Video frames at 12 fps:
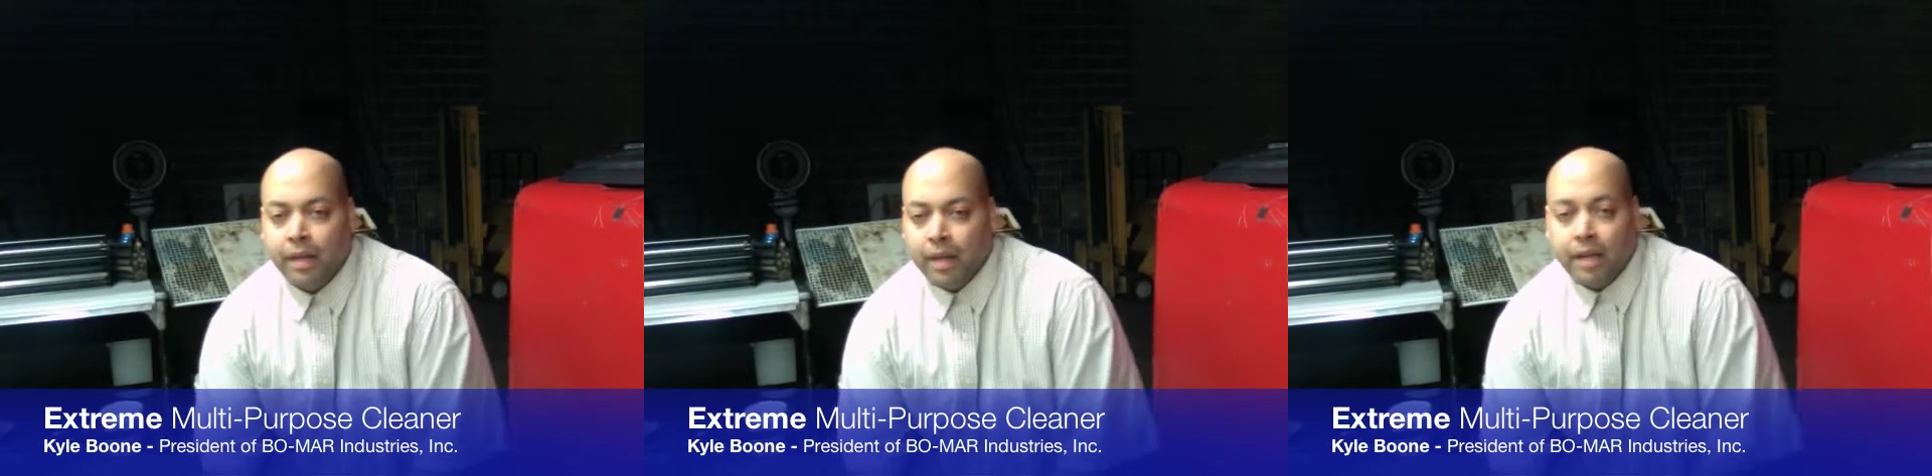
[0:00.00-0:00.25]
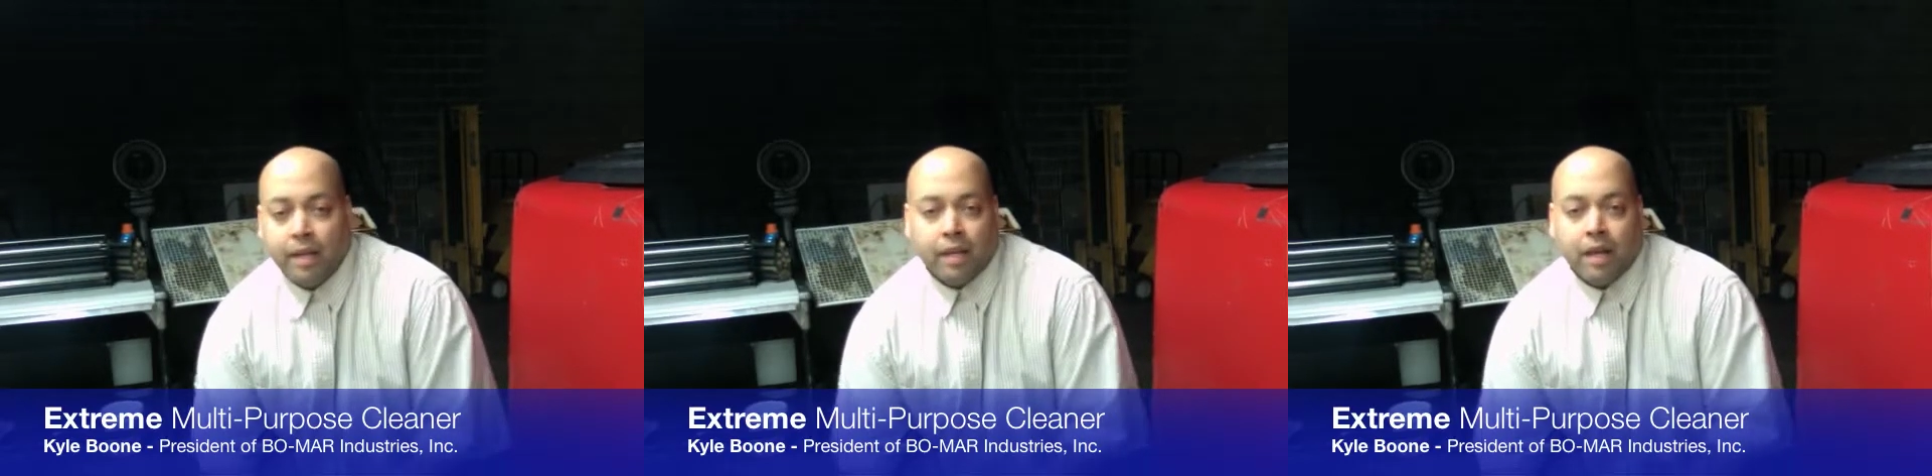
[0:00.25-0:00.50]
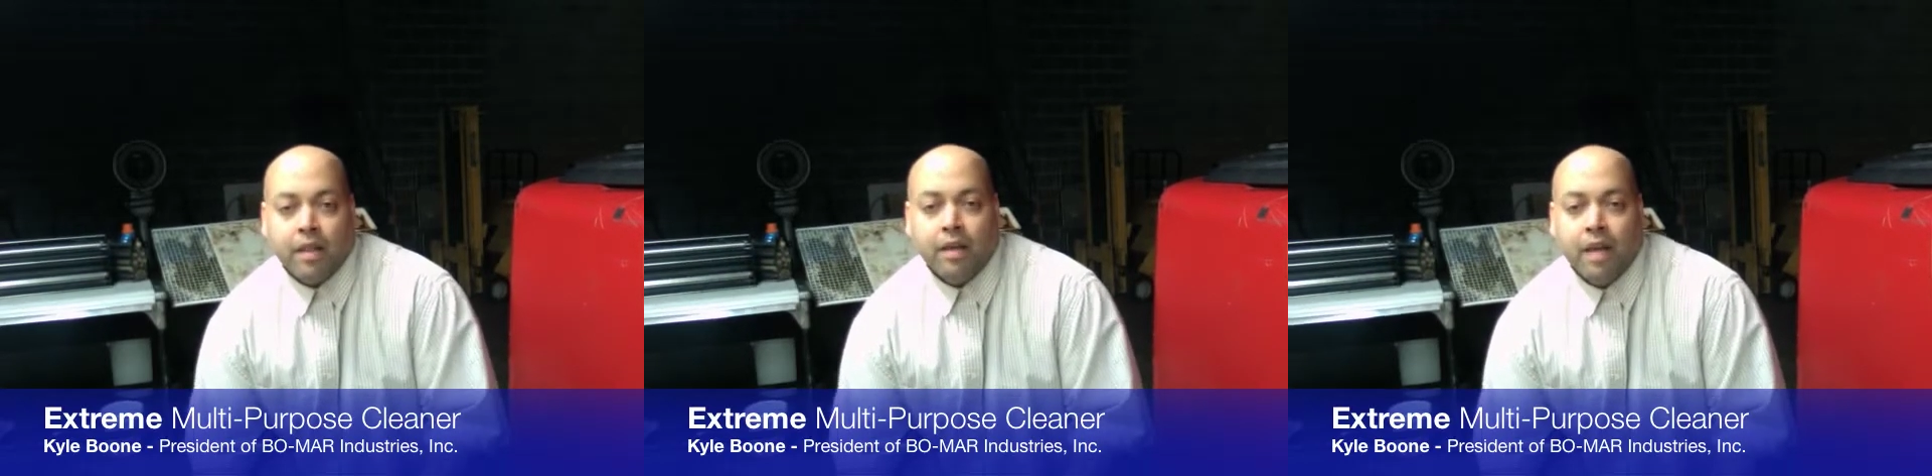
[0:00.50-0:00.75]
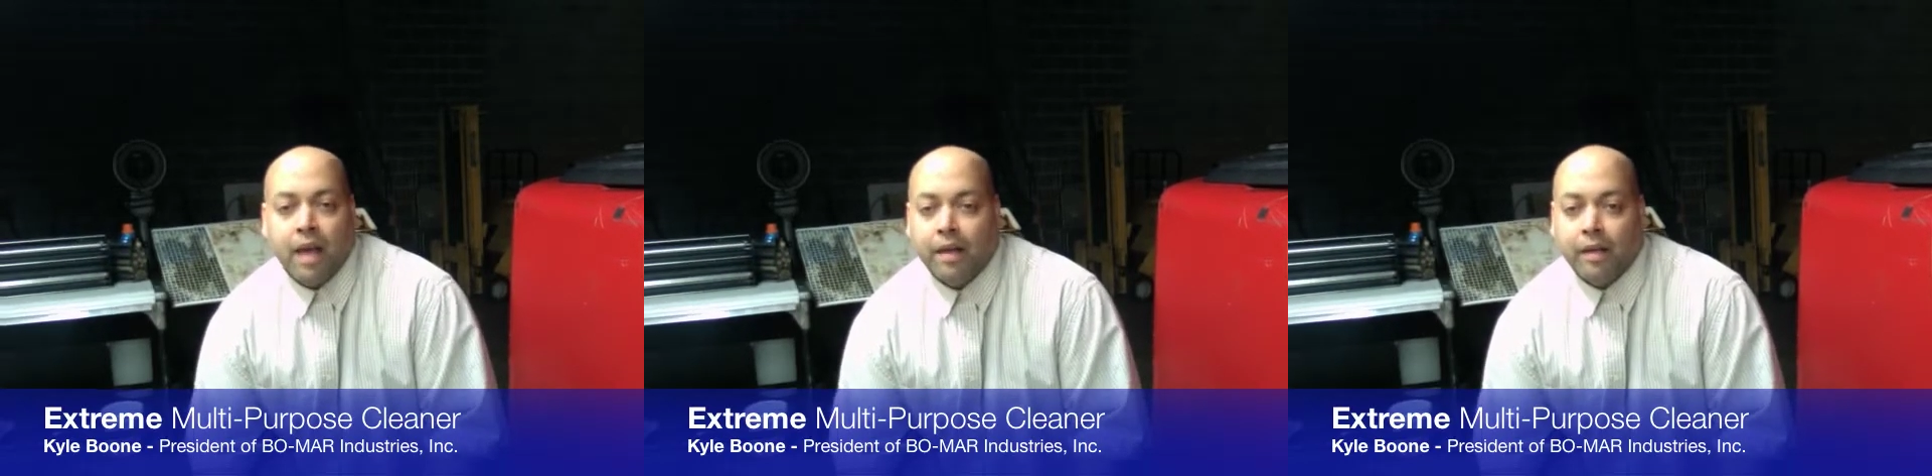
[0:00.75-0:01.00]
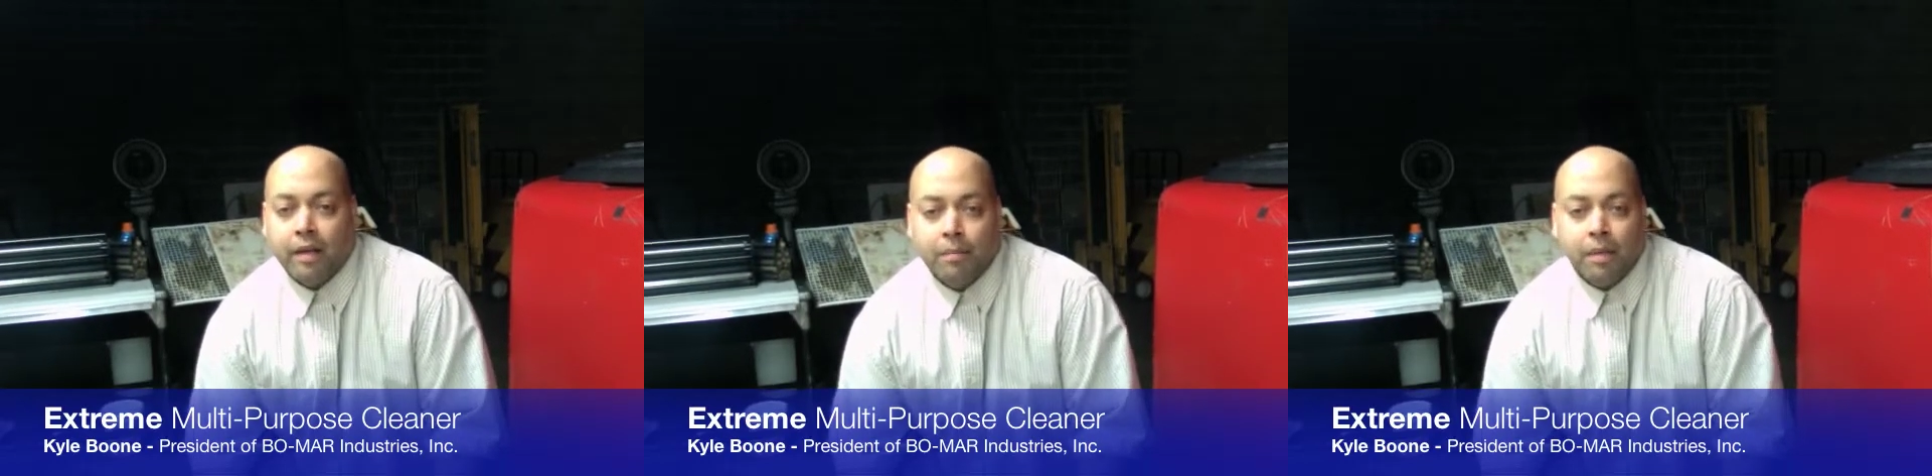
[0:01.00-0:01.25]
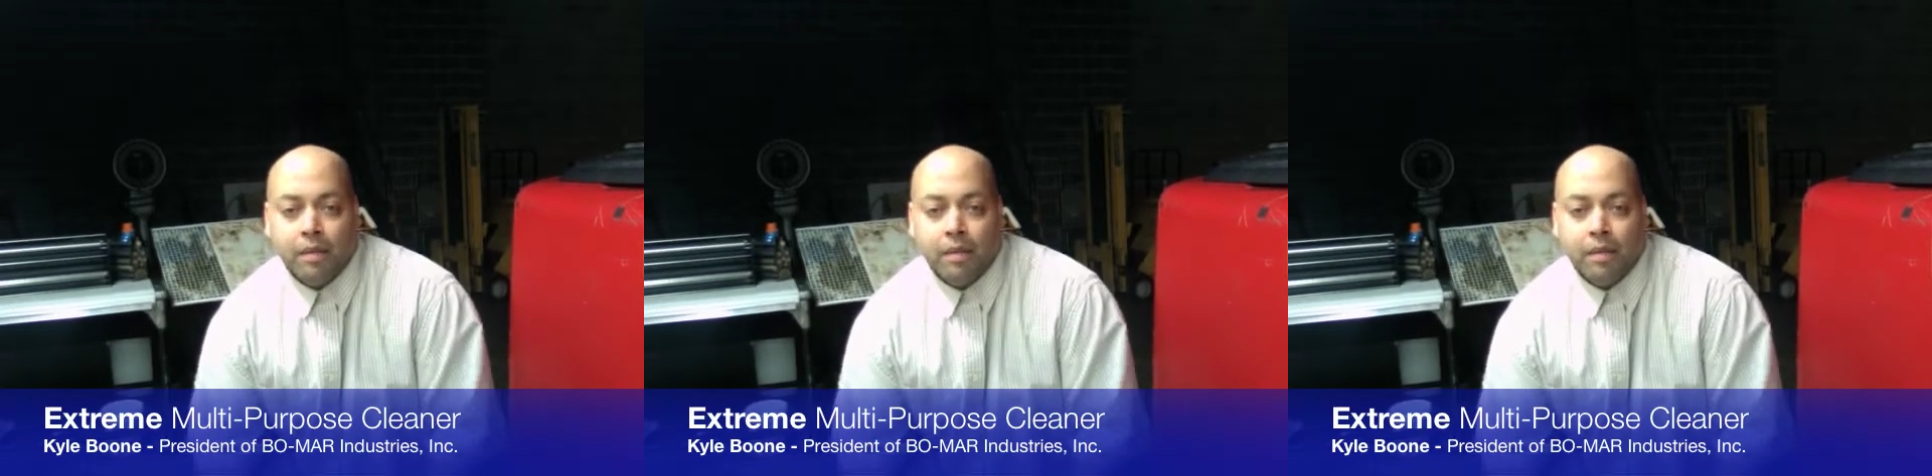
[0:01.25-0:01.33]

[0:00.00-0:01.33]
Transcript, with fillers: Anything other than that, it could be